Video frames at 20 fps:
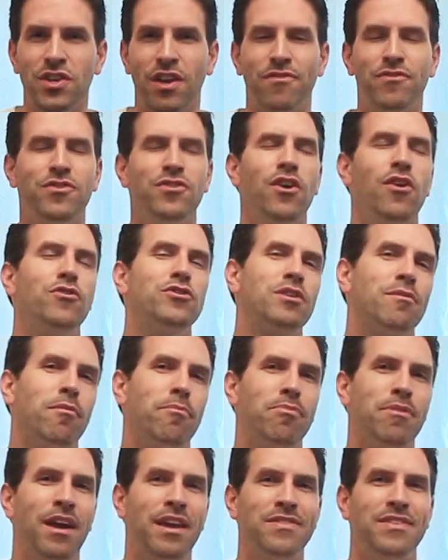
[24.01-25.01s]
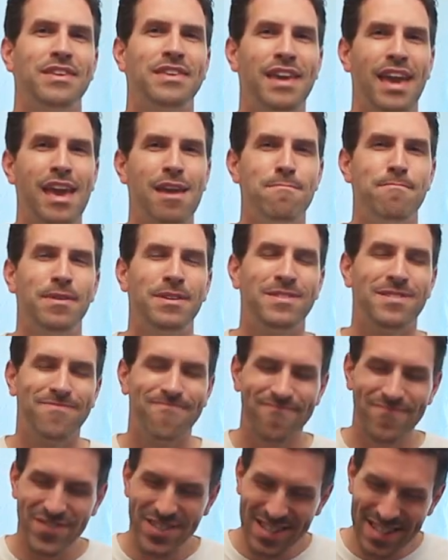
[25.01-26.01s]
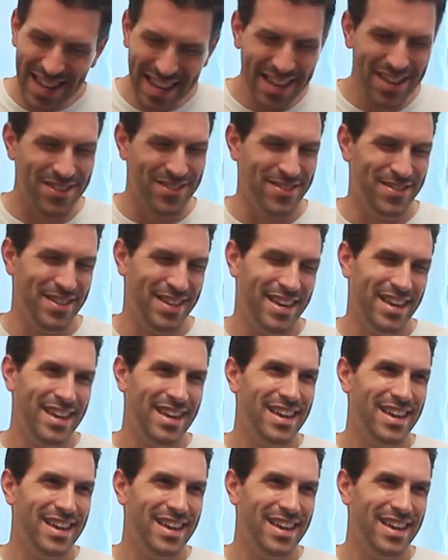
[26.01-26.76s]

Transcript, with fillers: you have no trouble playing the game, but still,